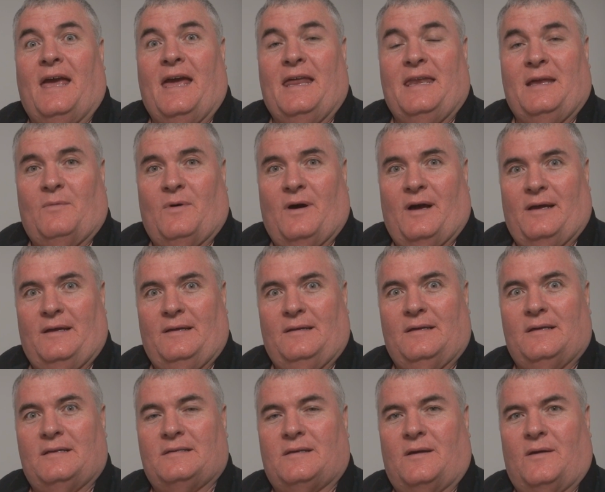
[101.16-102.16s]
Anyway,
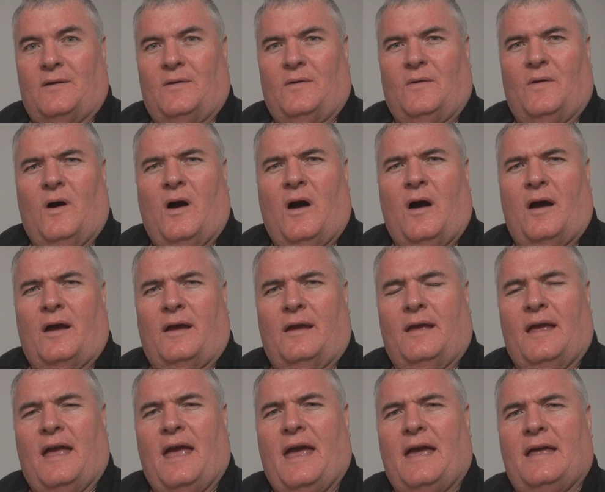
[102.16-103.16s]
so
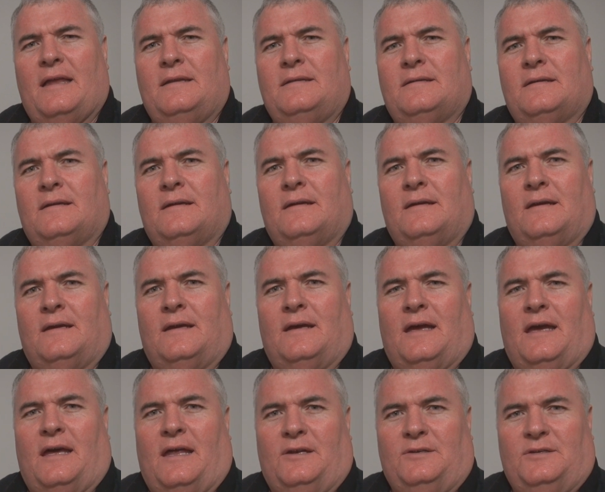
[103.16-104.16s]
I had
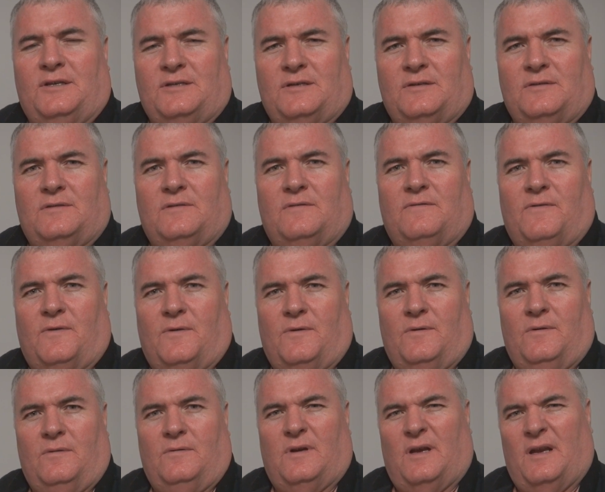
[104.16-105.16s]
an addiction to
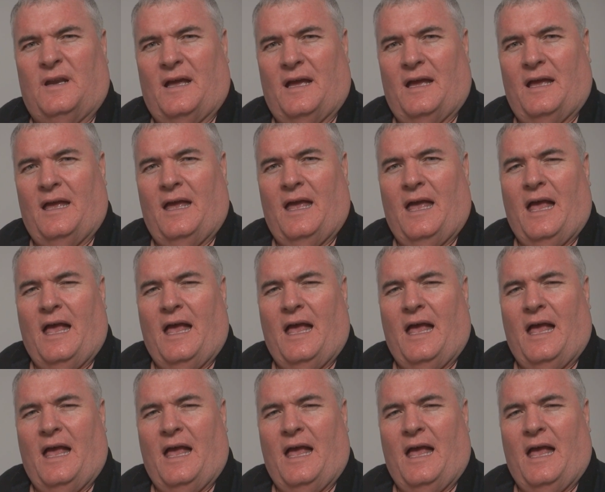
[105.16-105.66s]
food and a